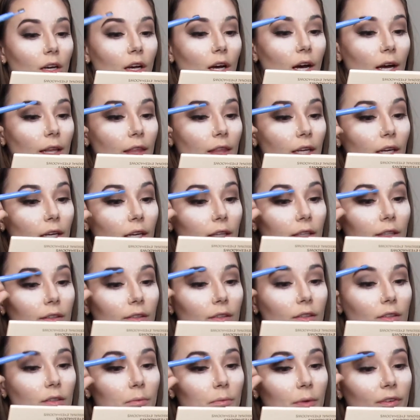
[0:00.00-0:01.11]
I think I lent
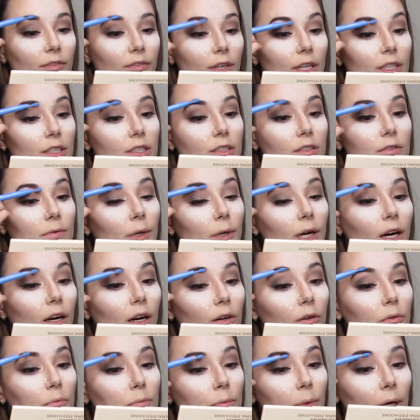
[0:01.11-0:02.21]
it to my friend as
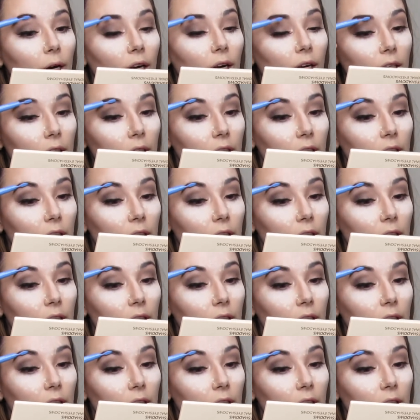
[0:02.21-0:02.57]
well, but